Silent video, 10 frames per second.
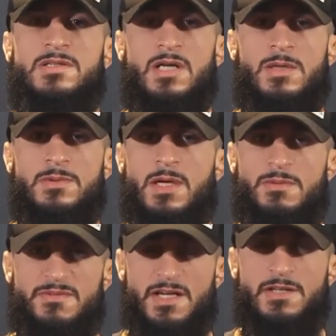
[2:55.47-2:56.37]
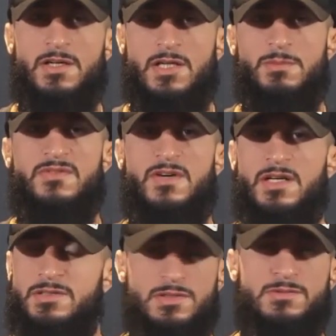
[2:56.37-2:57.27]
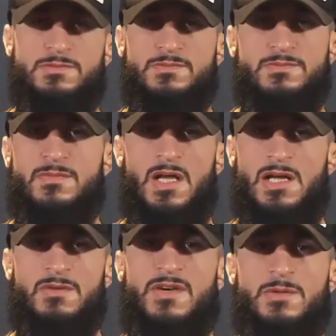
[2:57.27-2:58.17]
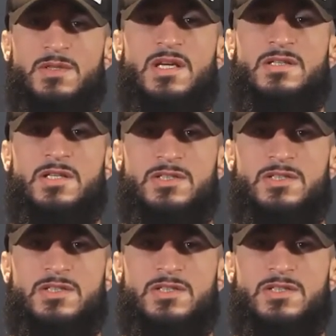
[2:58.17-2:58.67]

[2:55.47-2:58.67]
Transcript: You know, I'm, I'm a fighter. I come to fight, and I don't fight with anger.